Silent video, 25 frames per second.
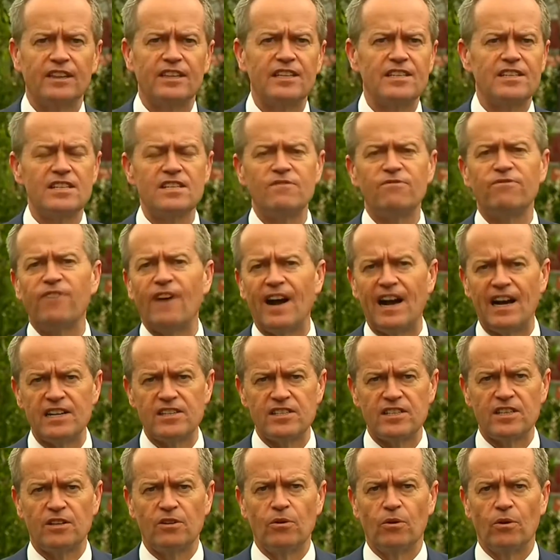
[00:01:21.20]
This is
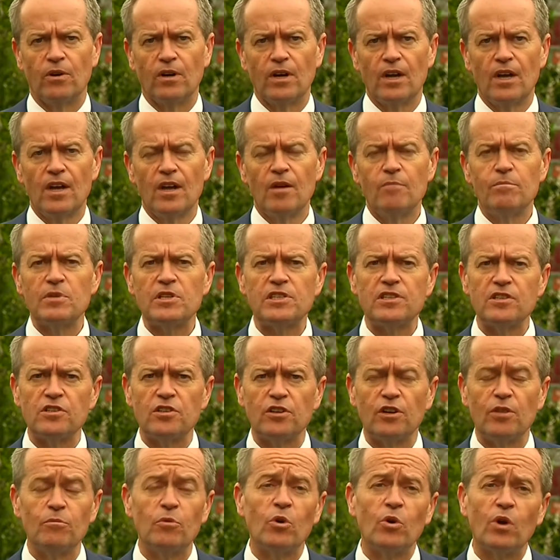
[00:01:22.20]
farcical. Mr.
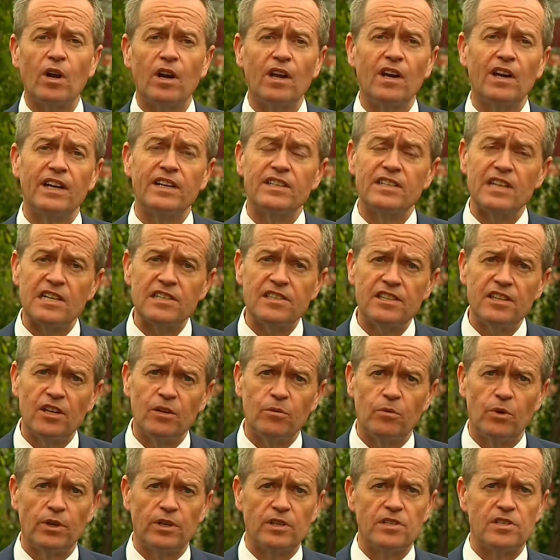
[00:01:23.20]
Turnbull clearly doesn't know
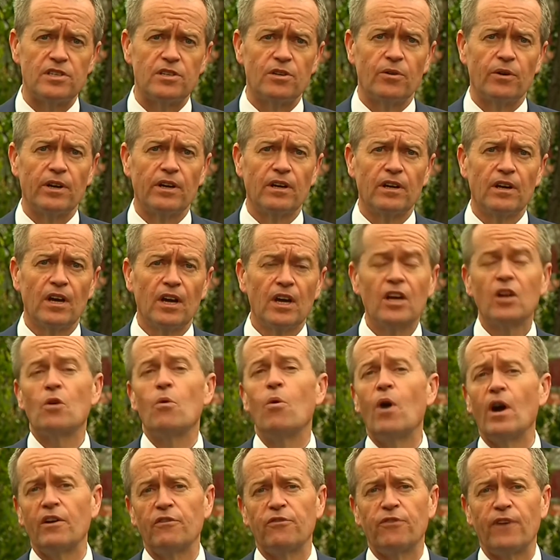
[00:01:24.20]
what he's doing.
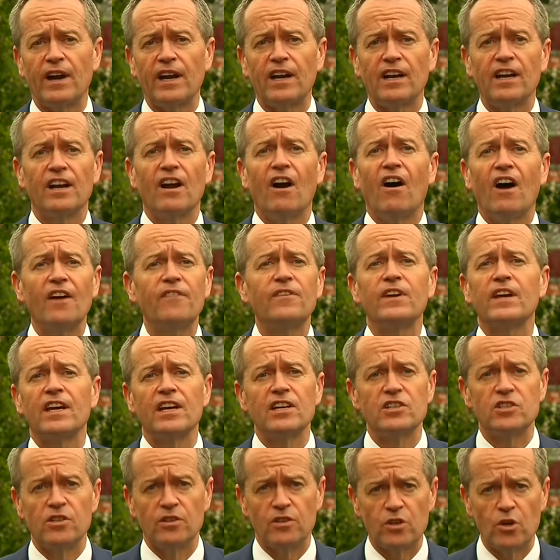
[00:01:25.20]
Quite frankly, I think he
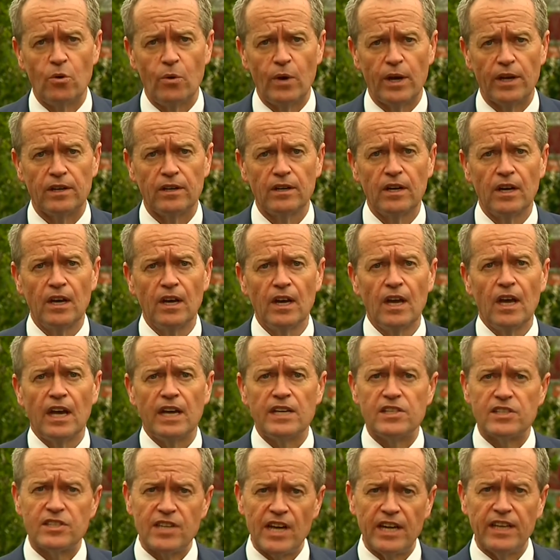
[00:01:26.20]
should quit.
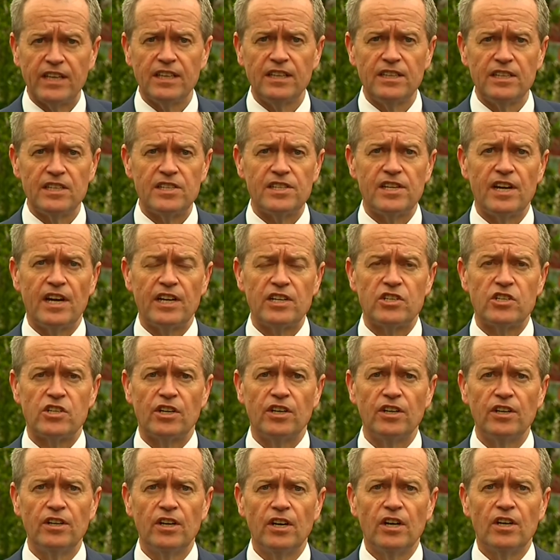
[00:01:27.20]
He's taken this
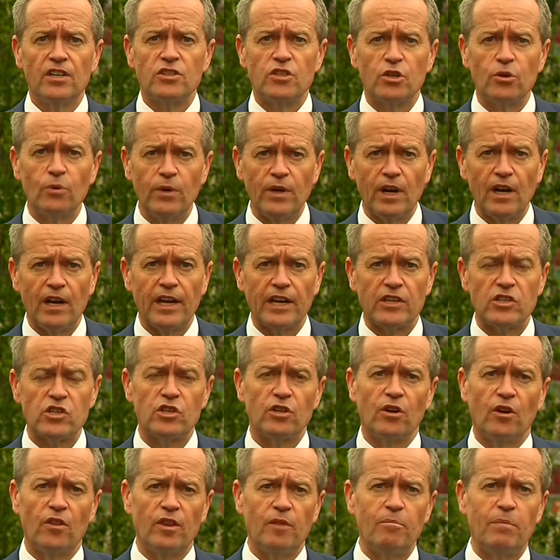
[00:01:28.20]
nation to an
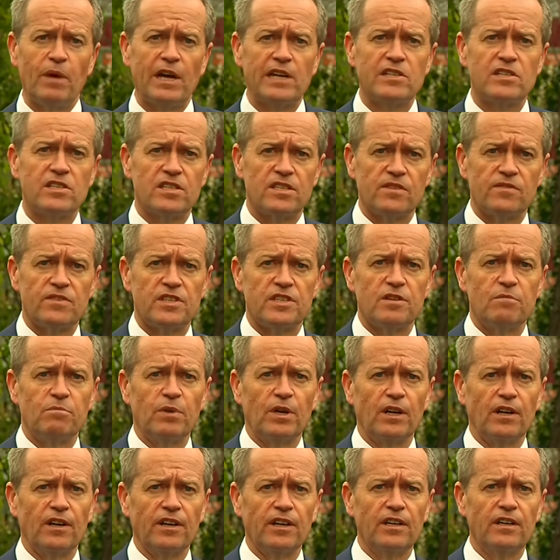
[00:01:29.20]
election on the basis of
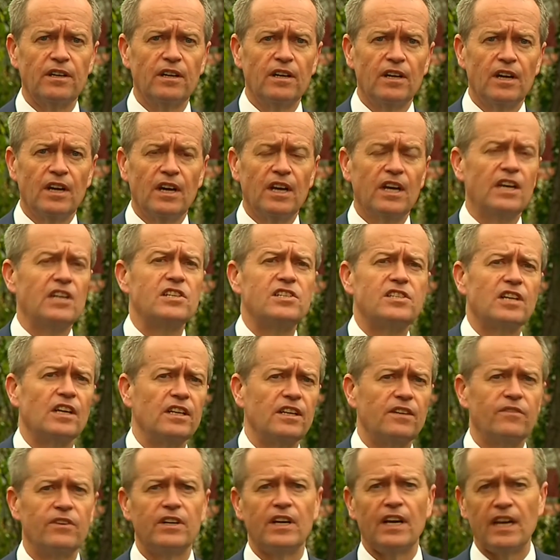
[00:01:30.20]
stability. He's
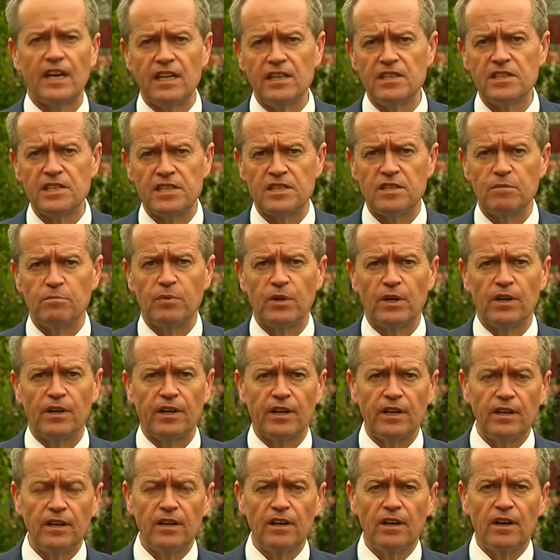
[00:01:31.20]
delivered
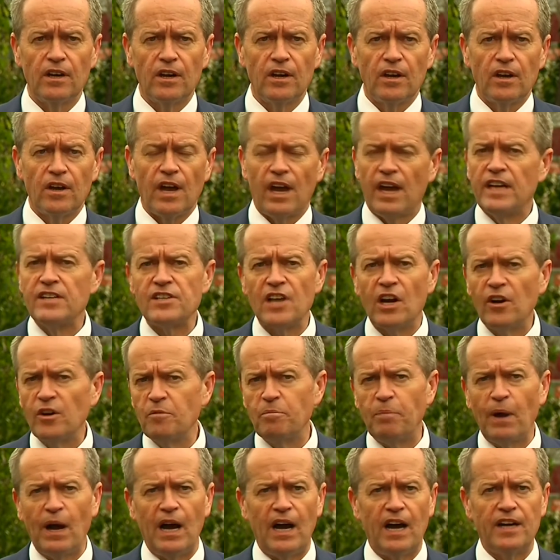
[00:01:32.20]
instability. His own
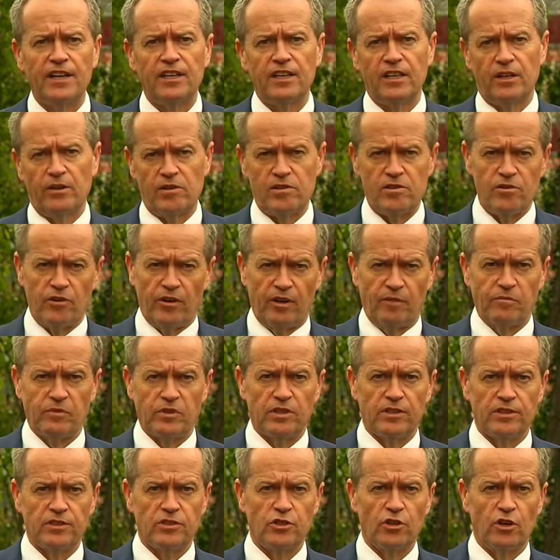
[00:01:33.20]
party know he's not up to
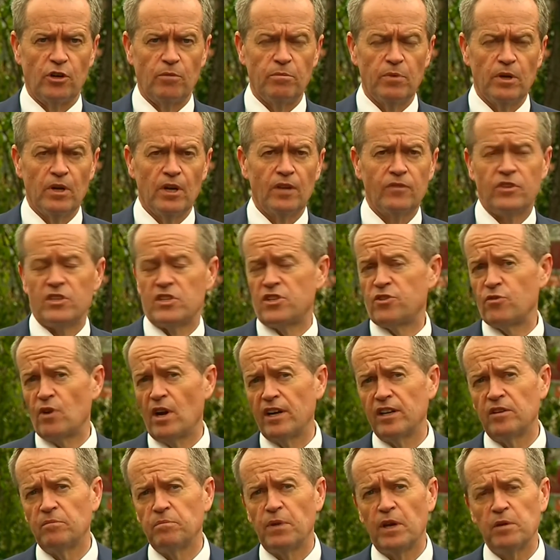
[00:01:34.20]
the job. The
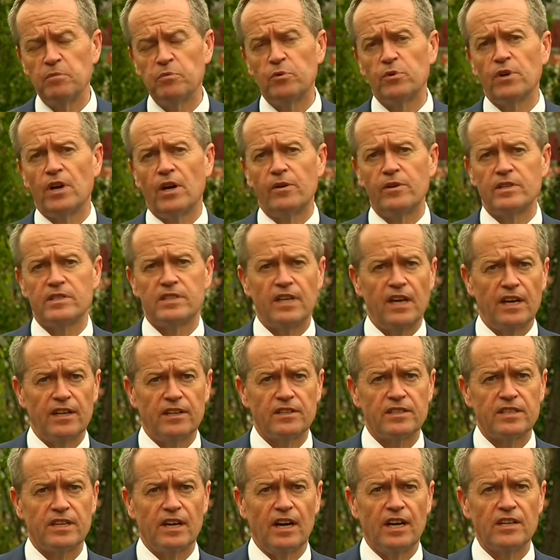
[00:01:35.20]
Australian people know he's out of
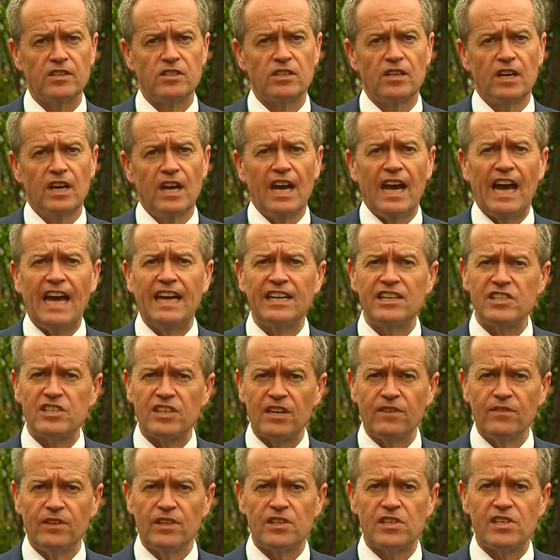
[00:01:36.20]
touch. And he's
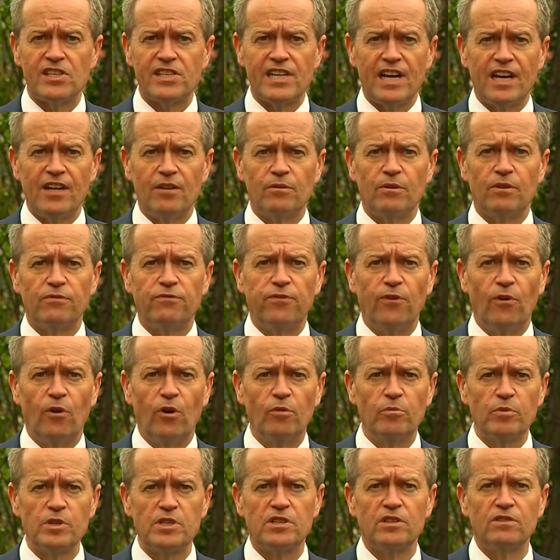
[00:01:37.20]
given a Senate reform
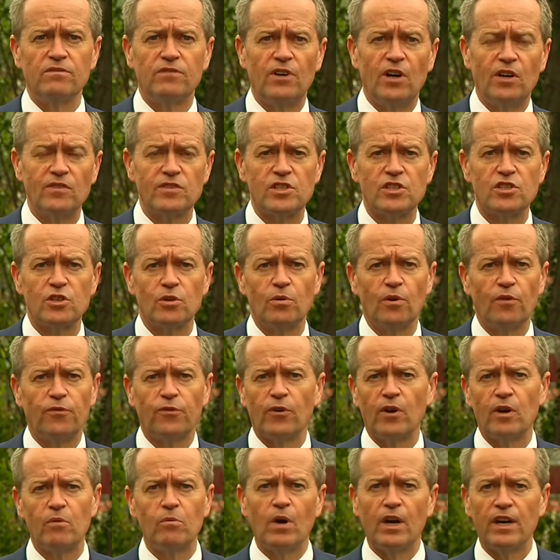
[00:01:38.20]
which involves two or
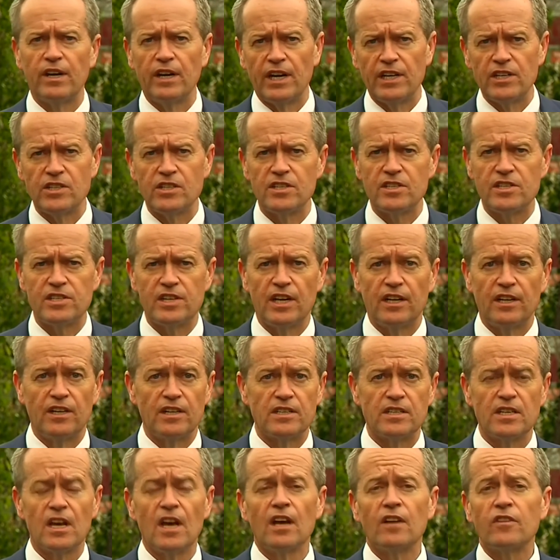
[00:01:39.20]
three One Nation
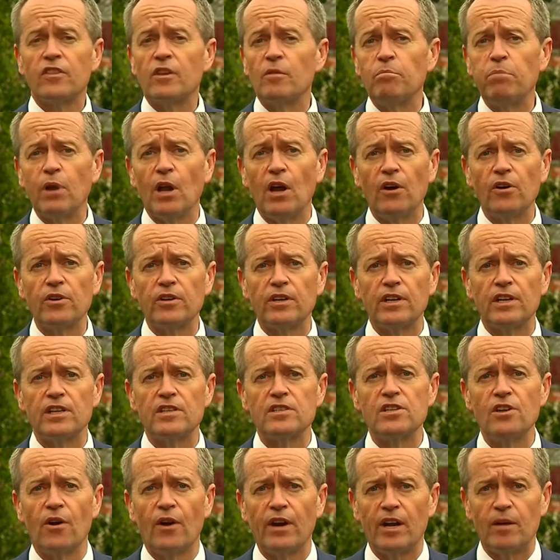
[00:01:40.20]
senators. The bloke is
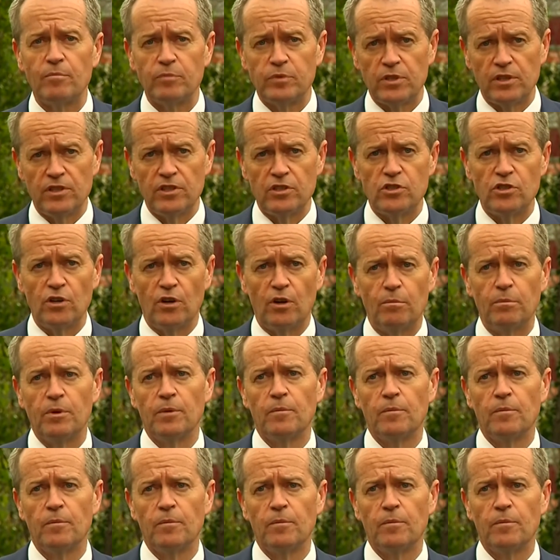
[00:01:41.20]
not up to the job.